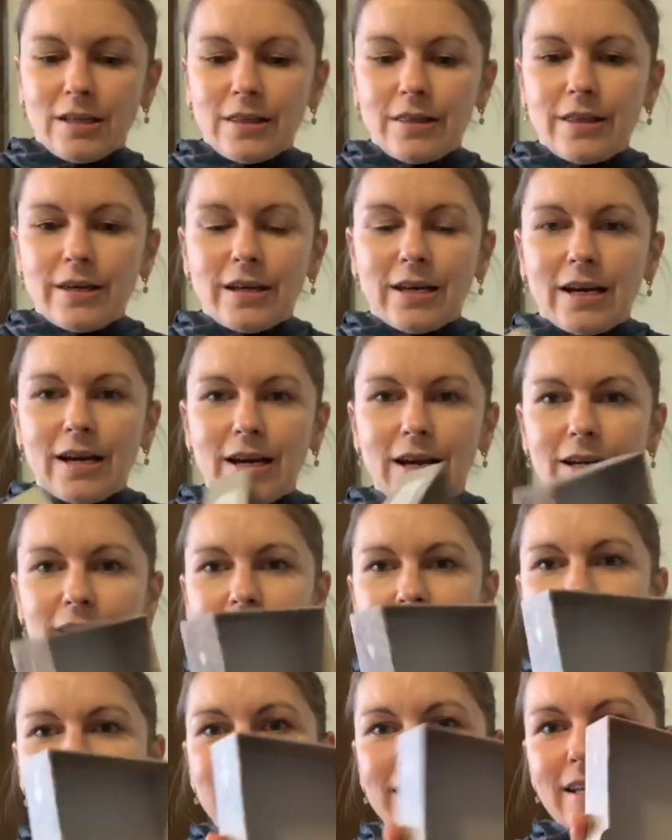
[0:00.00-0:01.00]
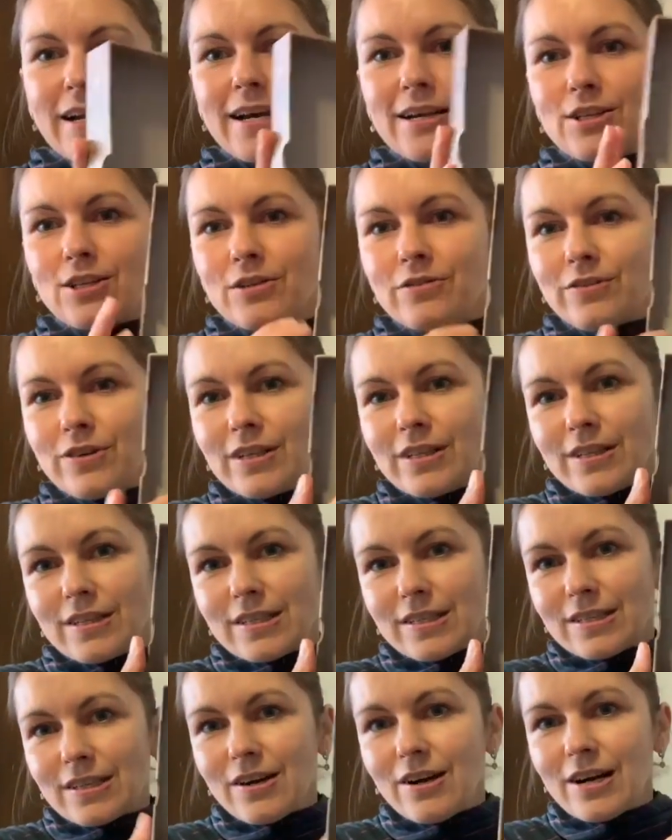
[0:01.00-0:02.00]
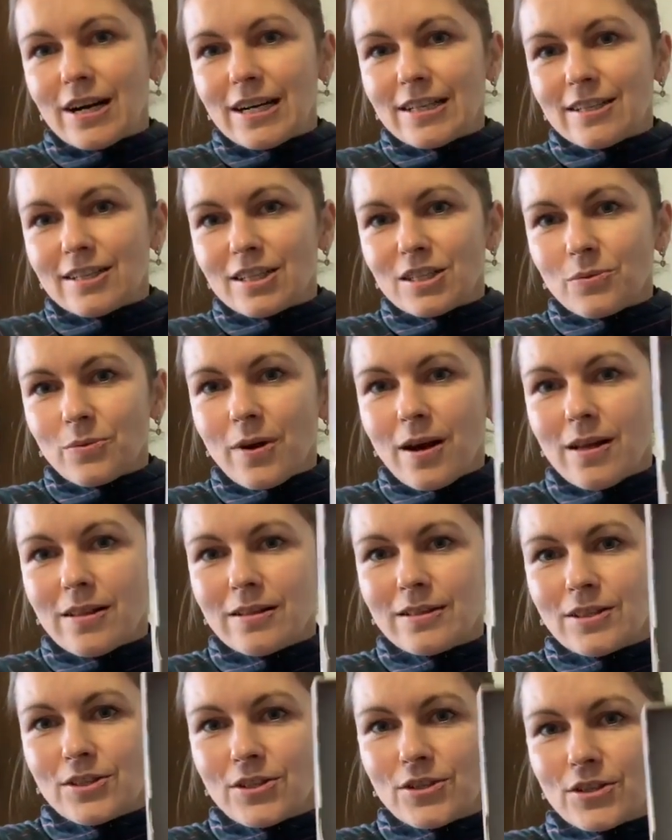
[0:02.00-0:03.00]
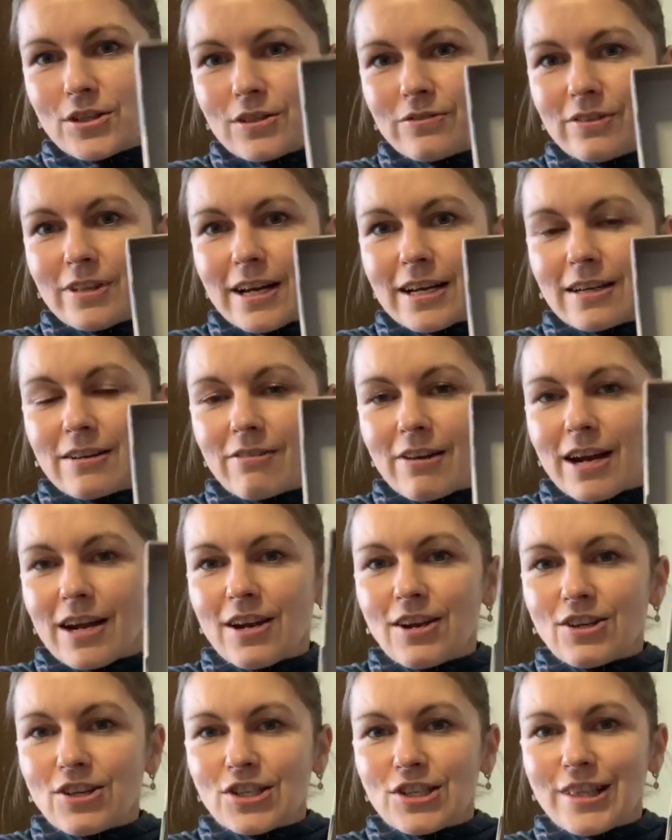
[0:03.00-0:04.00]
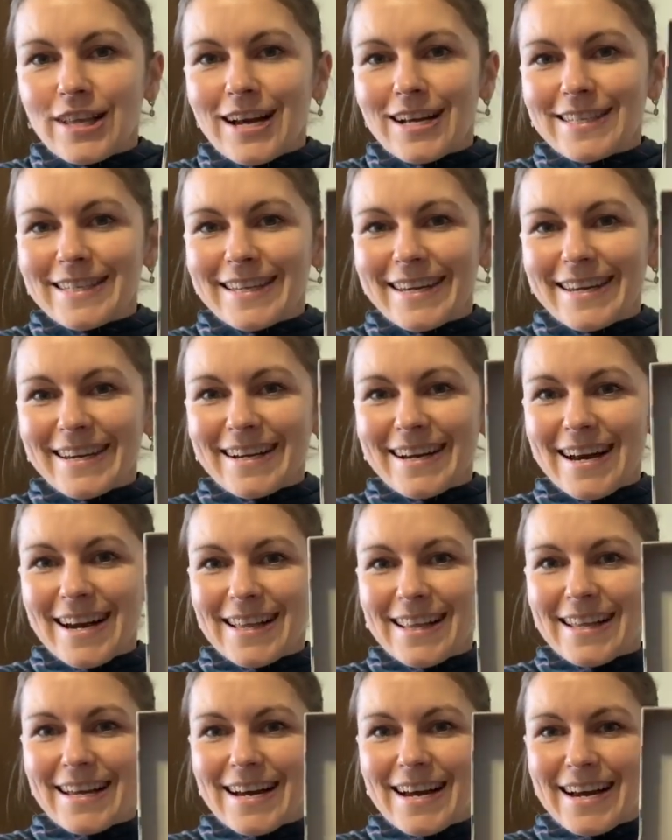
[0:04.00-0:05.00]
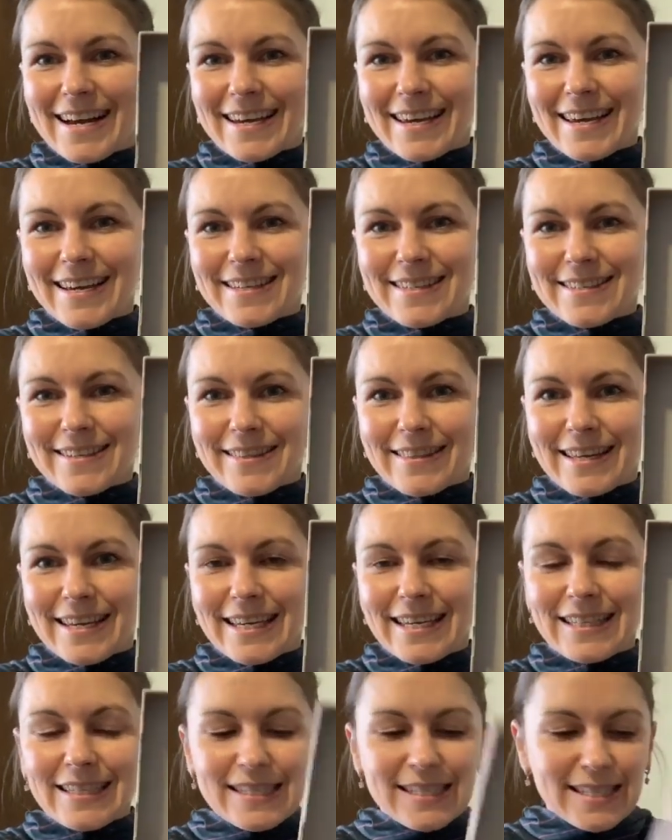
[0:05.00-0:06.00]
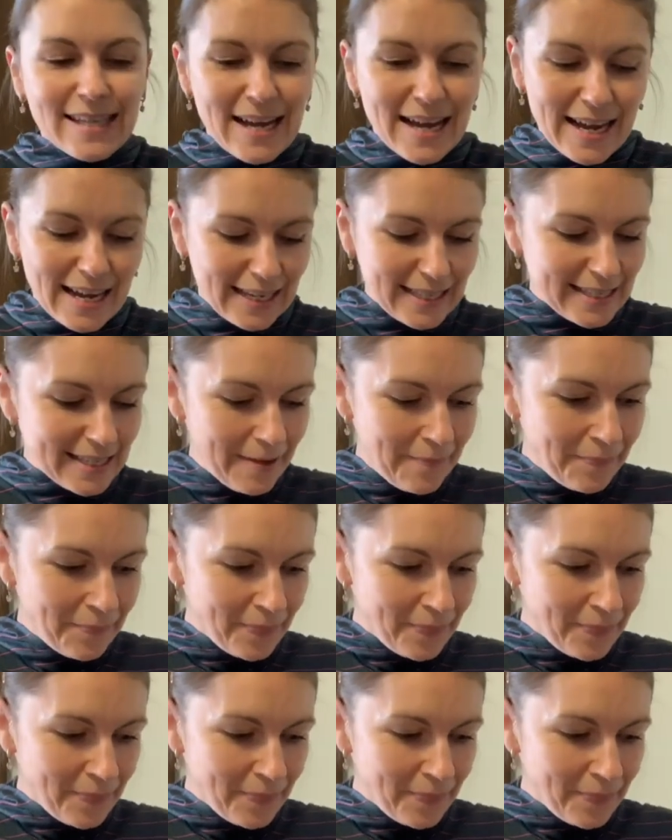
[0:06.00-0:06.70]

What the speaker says: The inside of it is hard as well, and it's sort of like grayish latte color, I guess, on the inside.